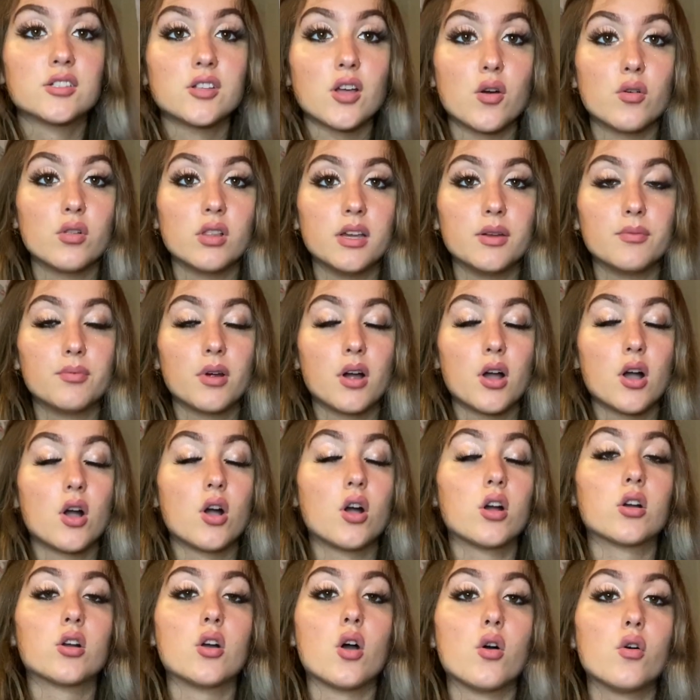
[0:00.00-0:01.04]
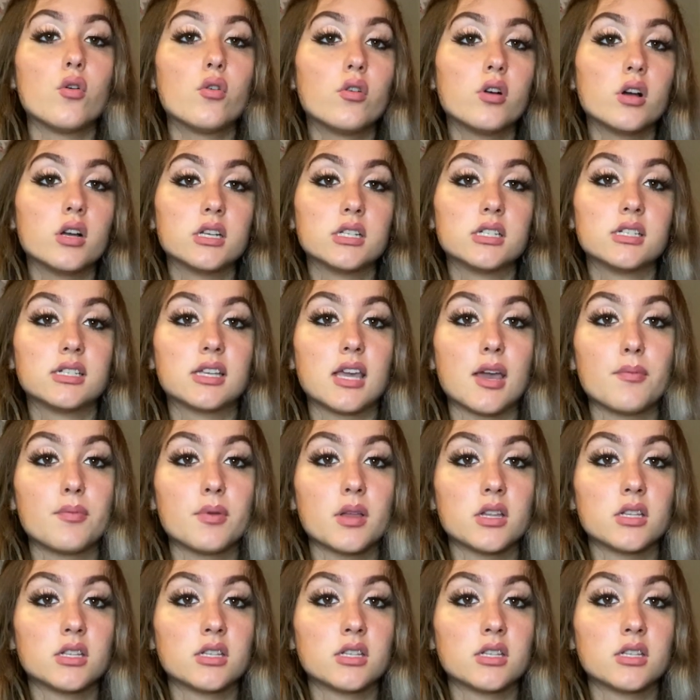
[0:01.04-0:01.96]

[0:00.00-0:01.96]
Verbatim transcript: So Libra, go skip